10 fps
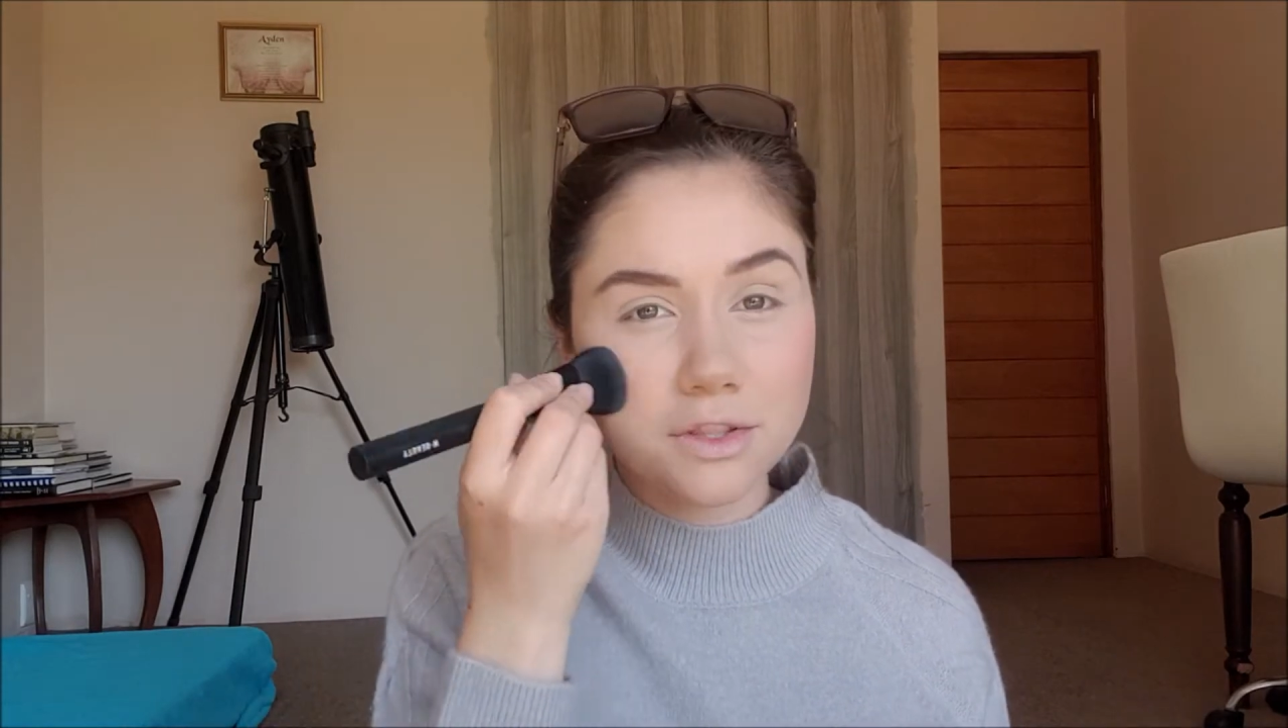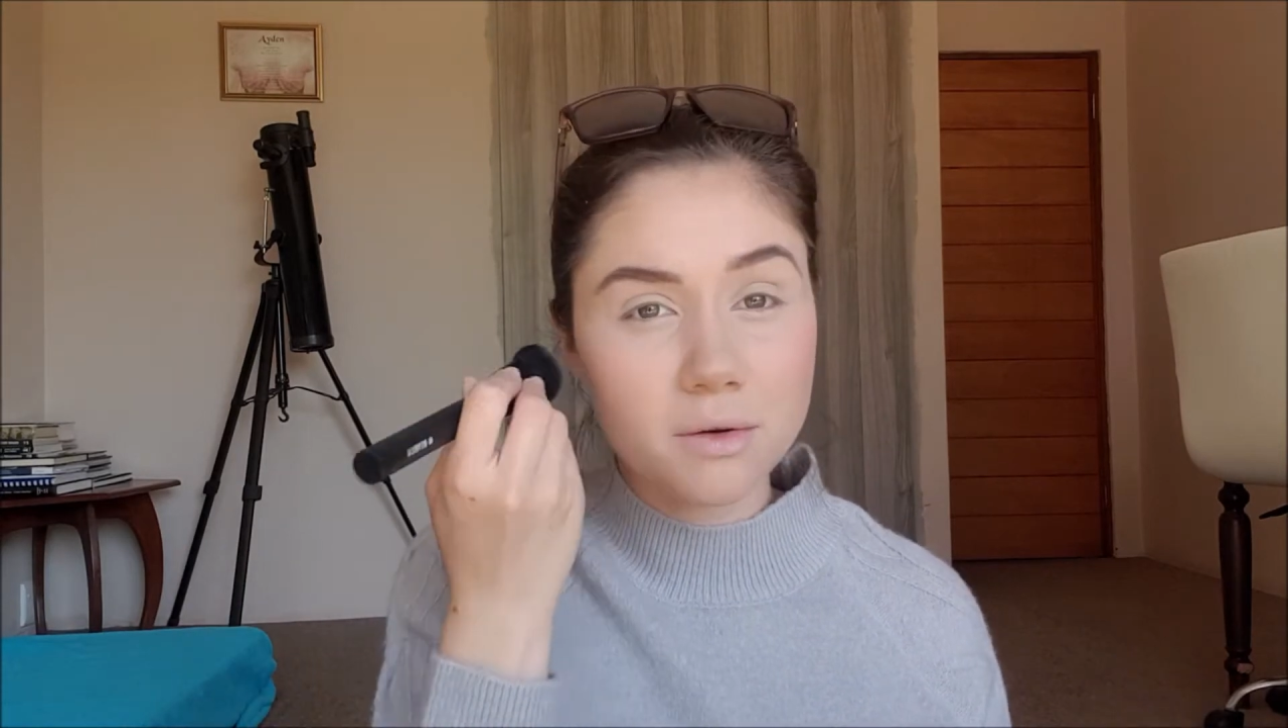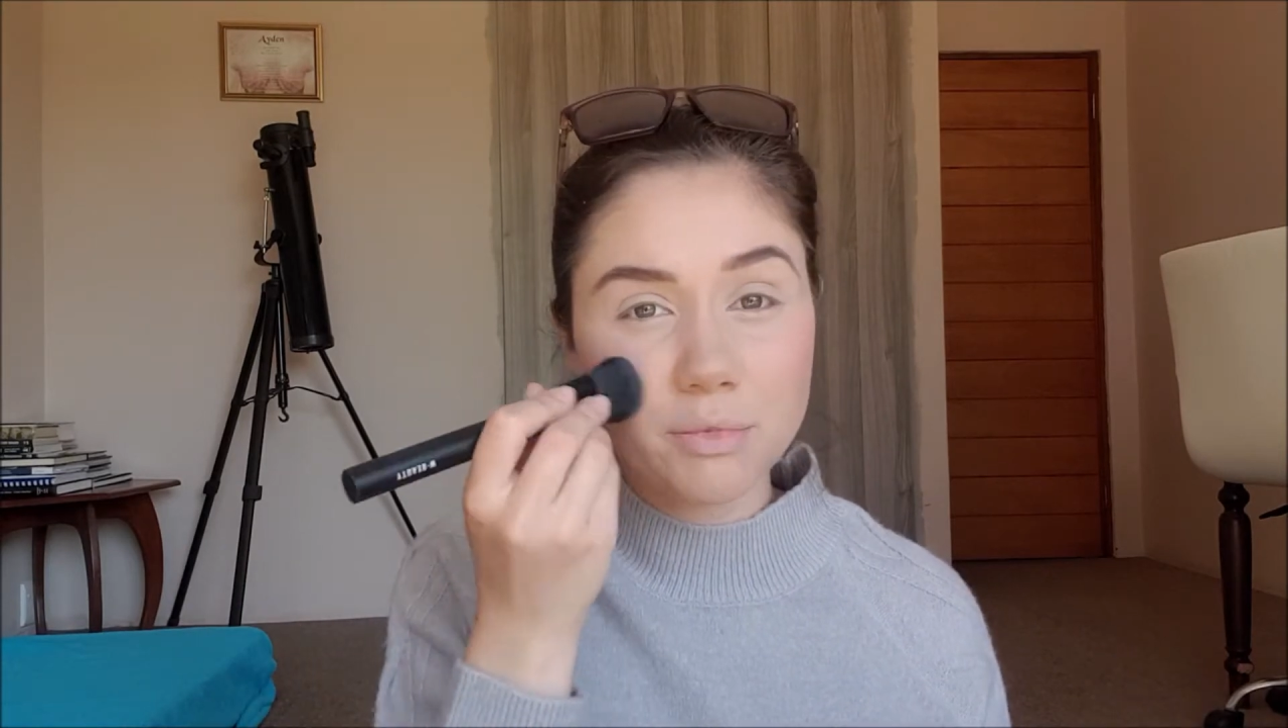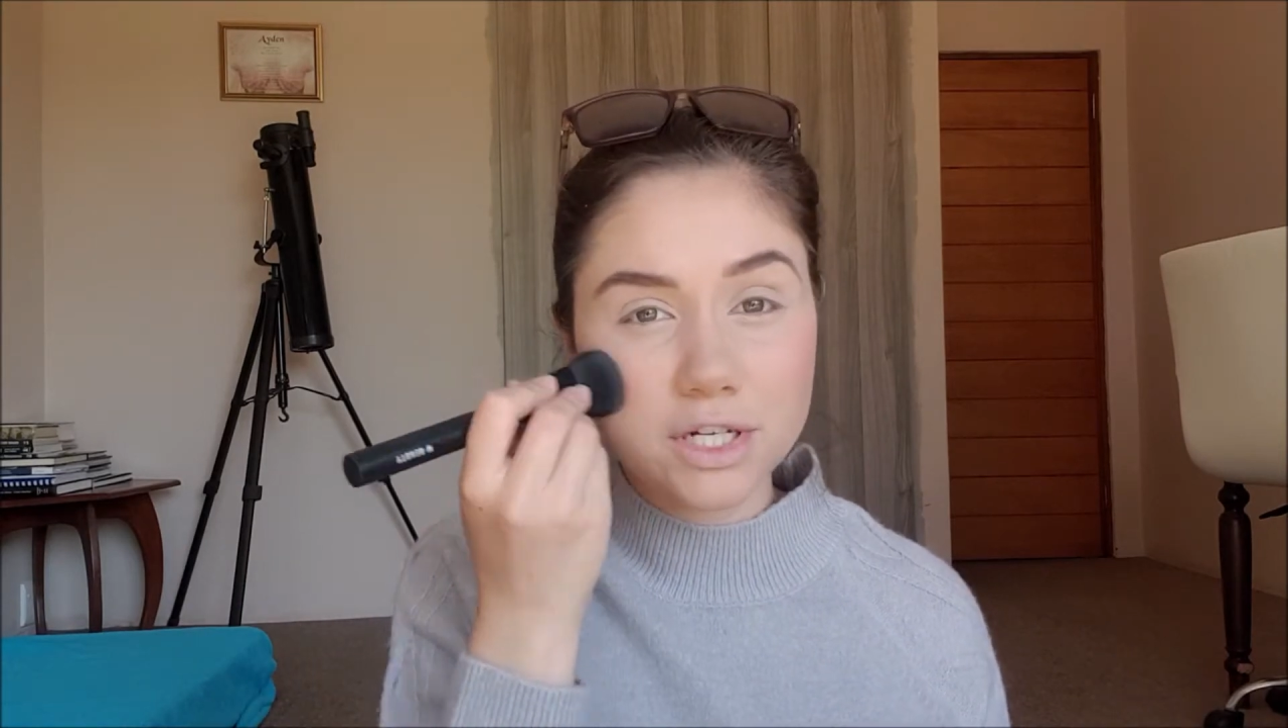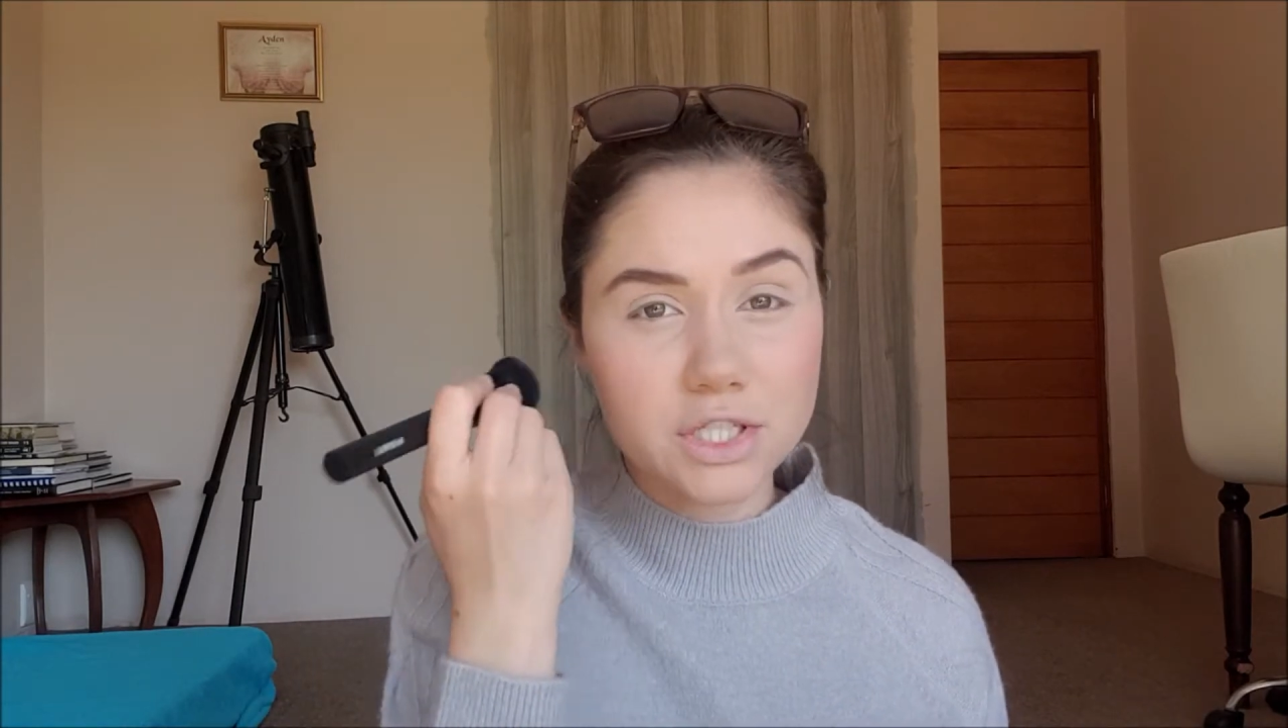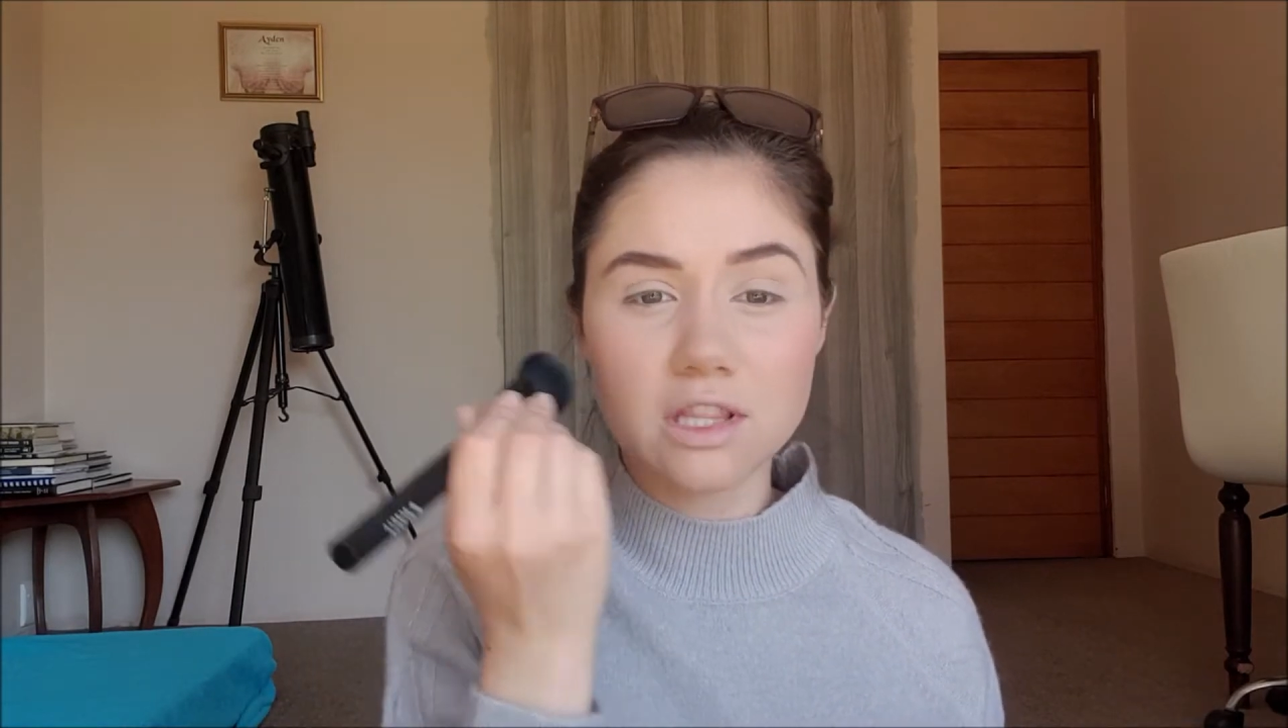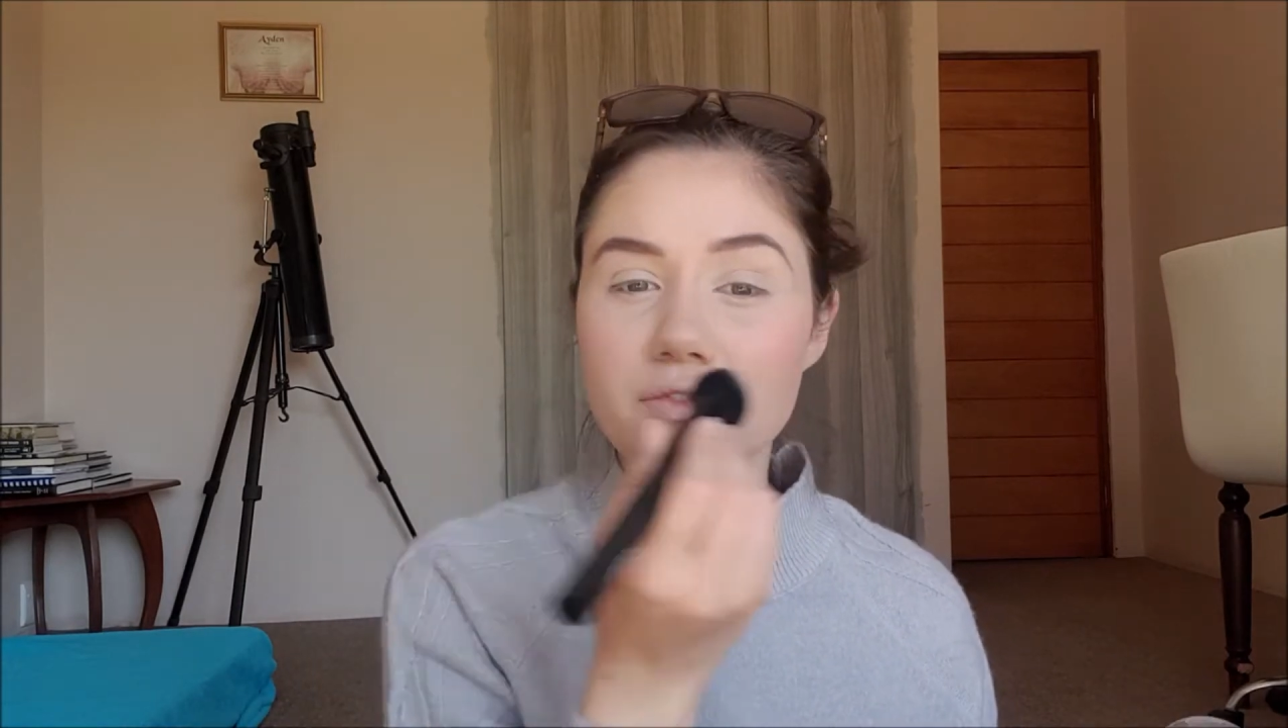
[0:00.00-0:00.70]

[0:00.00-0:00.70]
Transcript: the impression